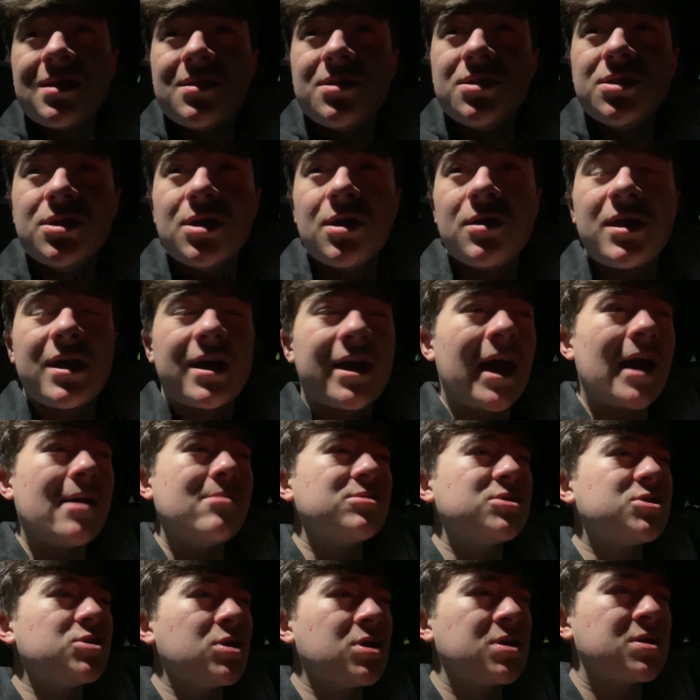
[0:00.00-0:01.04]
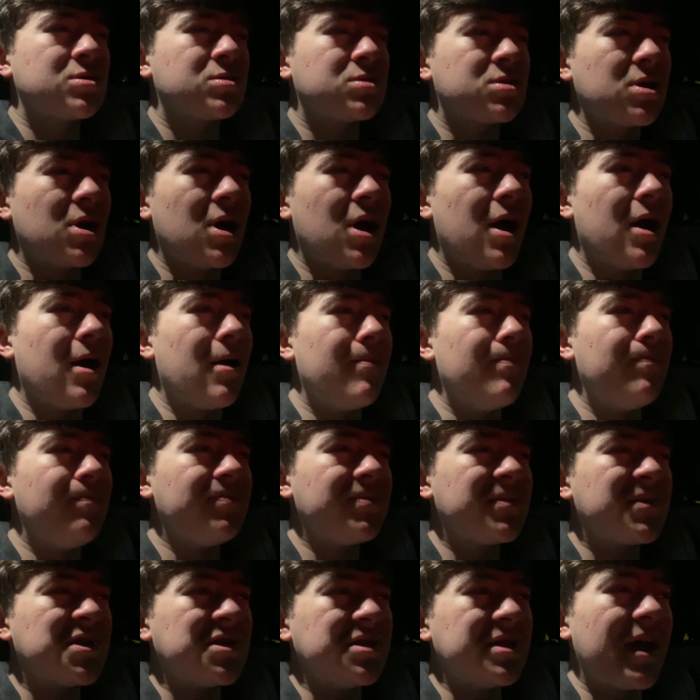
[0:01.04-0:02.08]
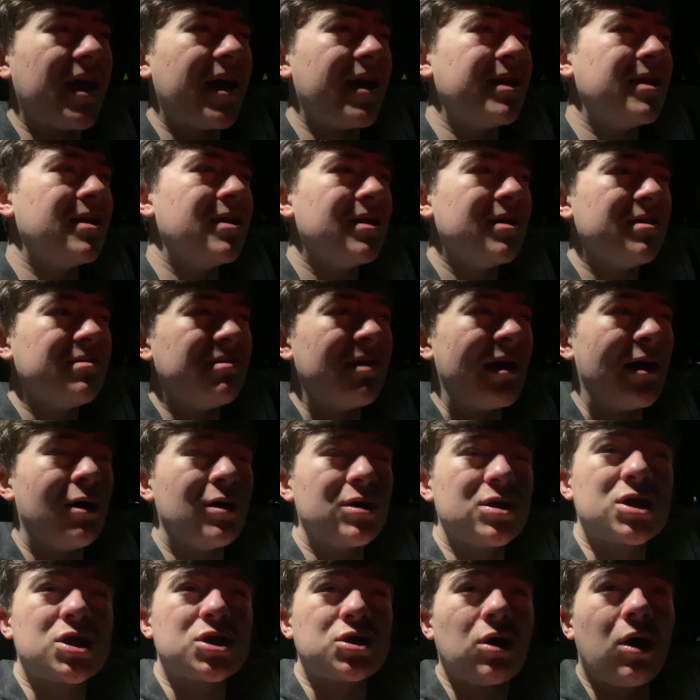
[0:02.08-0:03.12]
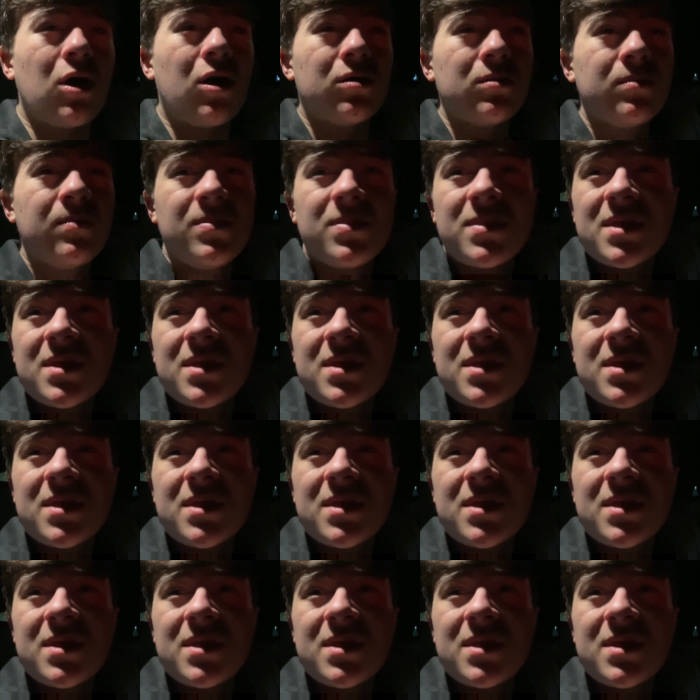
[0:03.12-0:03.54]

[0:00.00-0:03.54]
You know, they came to us today. They looked strong.